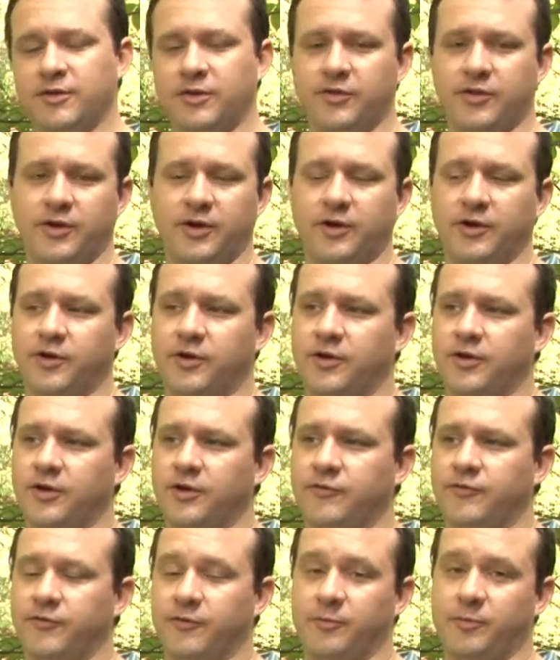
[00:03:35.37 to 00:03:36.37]
They're
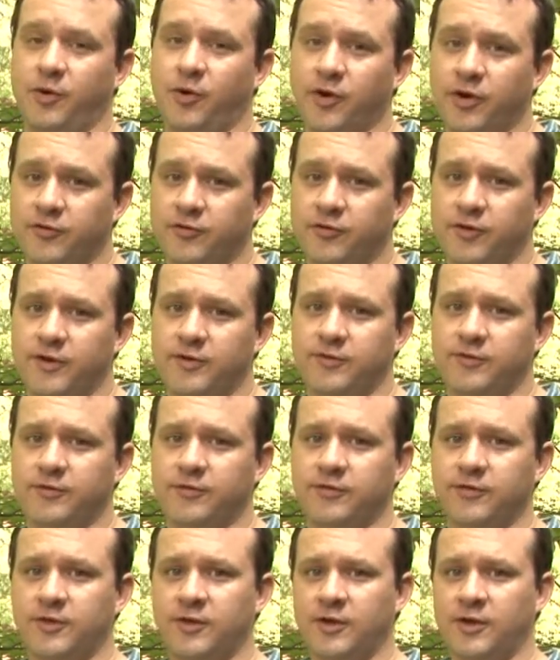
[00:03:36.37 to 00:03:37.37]
good for
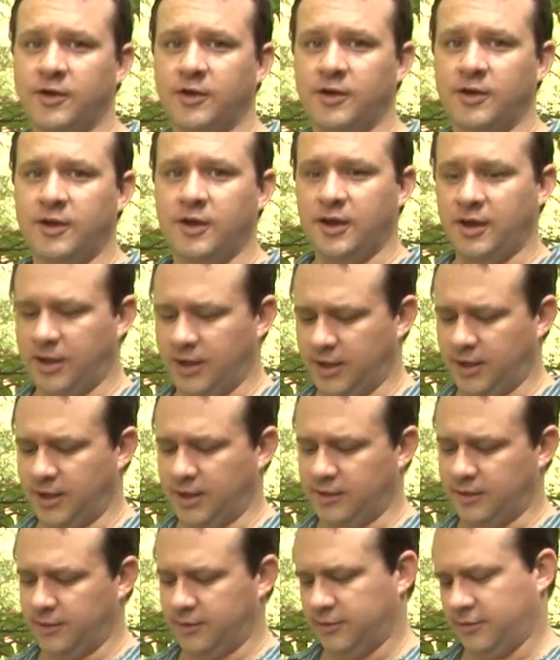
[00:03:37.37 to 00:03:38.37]
portraits,
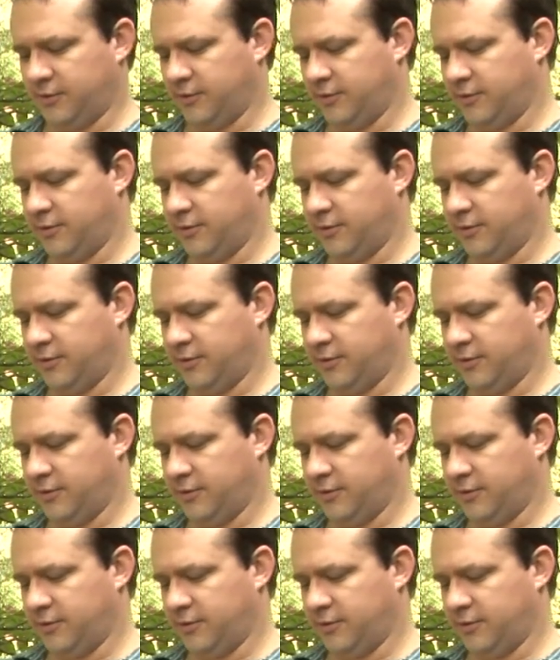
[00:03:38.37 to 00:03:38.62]
and